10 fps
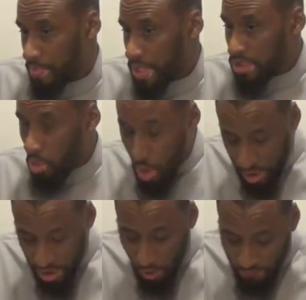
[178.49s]
This is
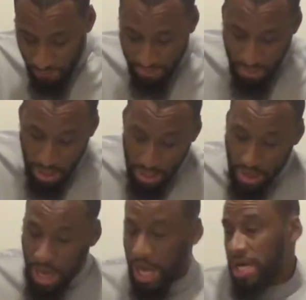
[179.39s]
what we know from
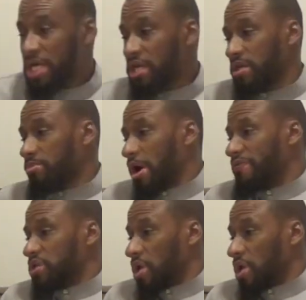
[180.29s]
a hadith of the Prophet